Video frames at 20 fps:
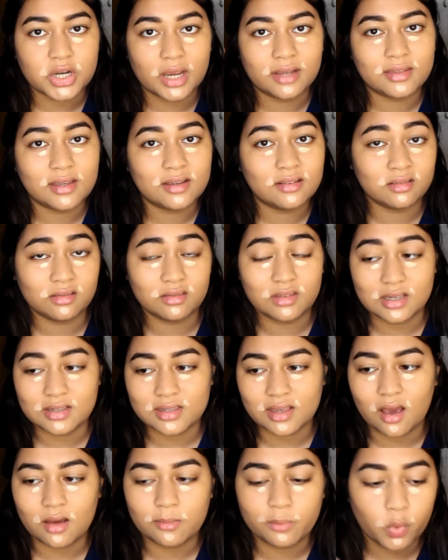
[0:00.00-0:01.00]
I think these
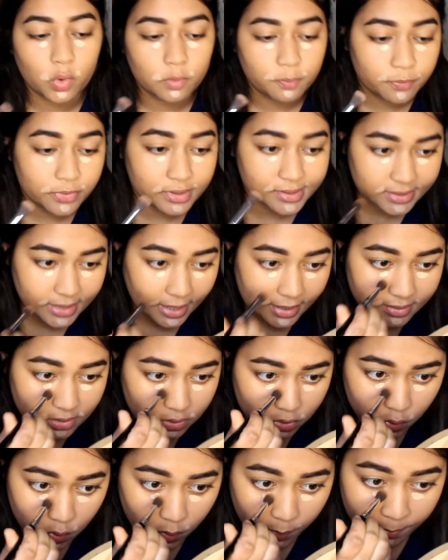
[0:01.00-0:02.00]
are more precise
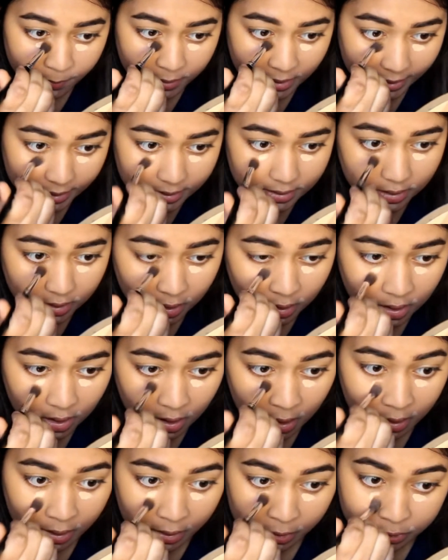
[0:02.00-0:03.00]
to blend.
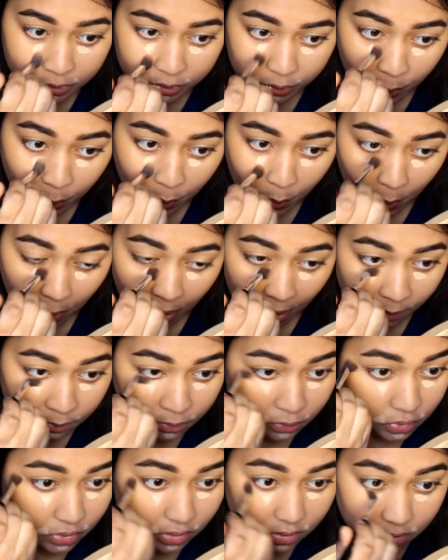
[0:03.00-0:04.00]
So
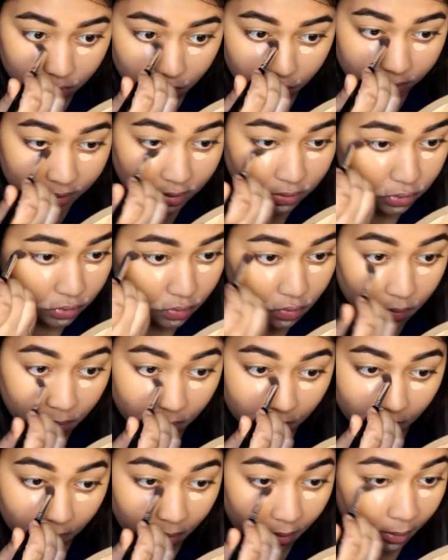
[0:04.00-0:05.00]
I'm just going to
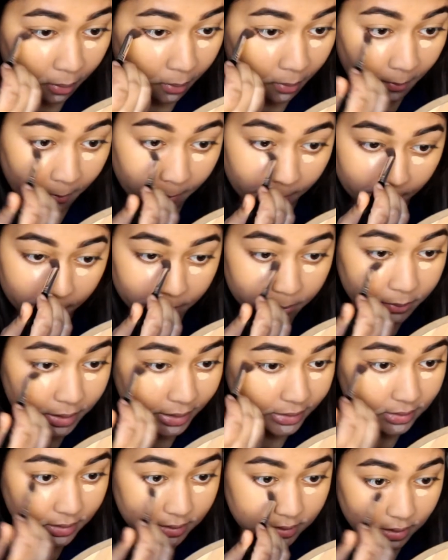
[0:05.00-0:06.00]

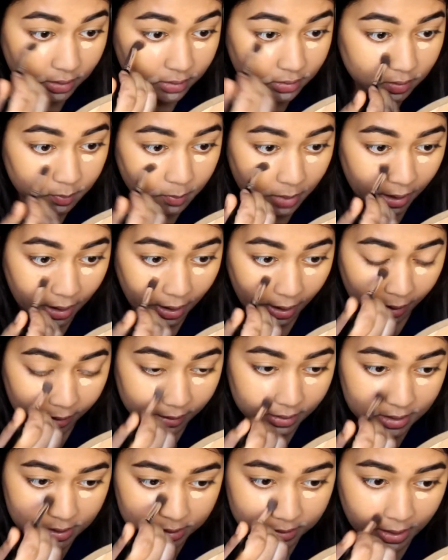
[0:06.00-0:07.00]
blend it under my
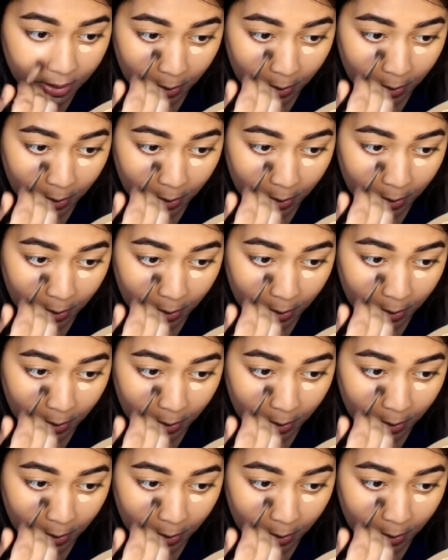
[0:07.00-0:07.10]
eyes.